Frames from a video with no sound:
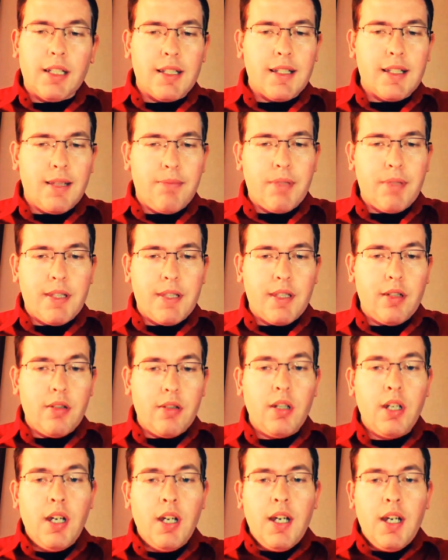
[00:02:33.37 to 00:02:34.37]
this episode,
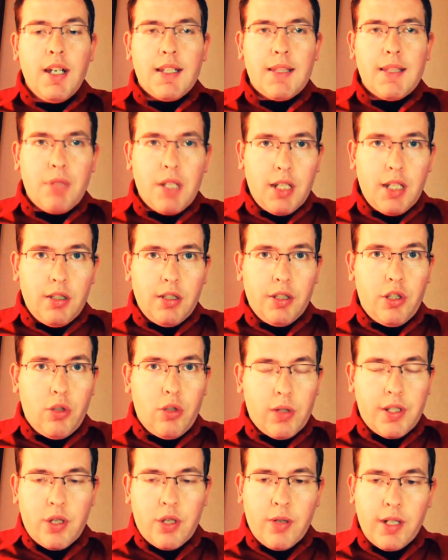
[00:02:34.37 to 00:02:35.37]
particularly
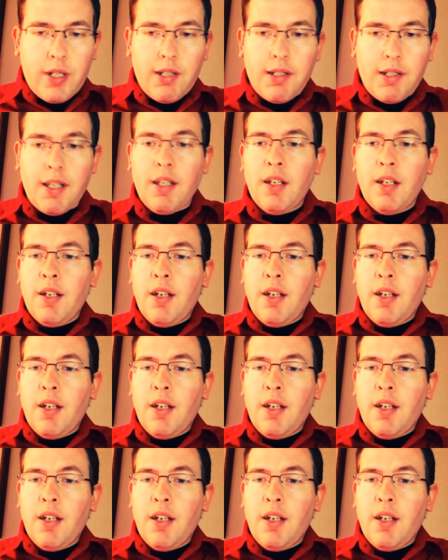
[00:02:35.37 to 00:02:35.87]
towards Trinity.